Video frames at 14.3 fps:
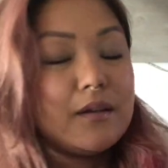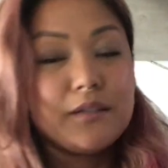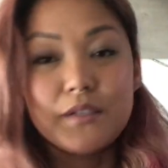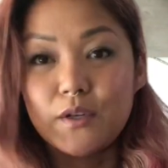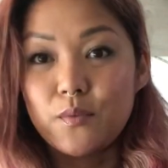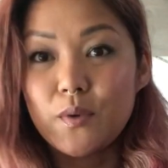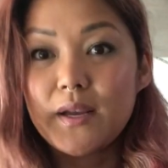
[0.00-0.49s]

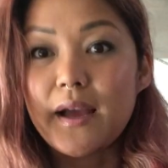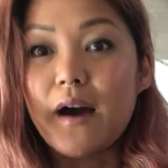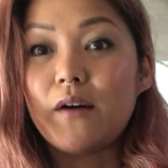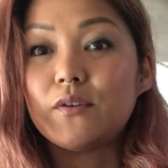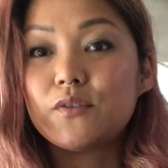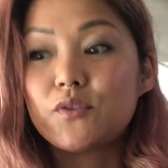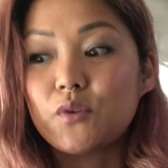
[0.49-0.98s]
didn't work
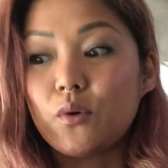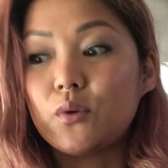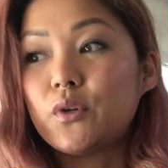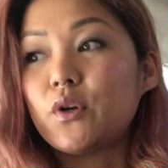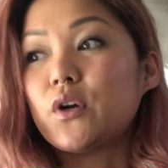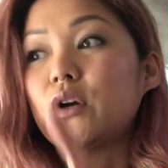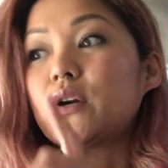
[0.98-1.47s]
out, sold
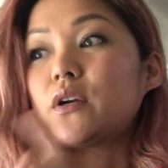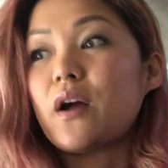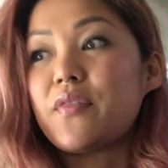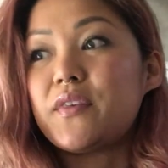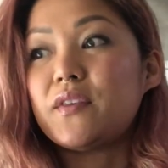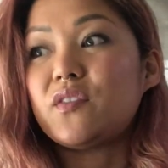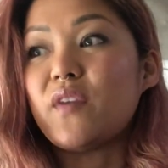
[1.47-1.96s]
her, got
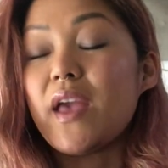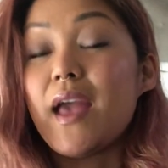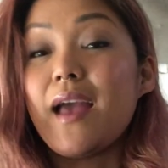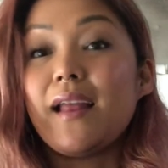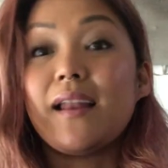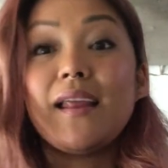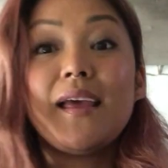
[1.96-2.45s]
this
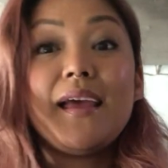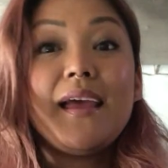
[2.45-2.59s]
van,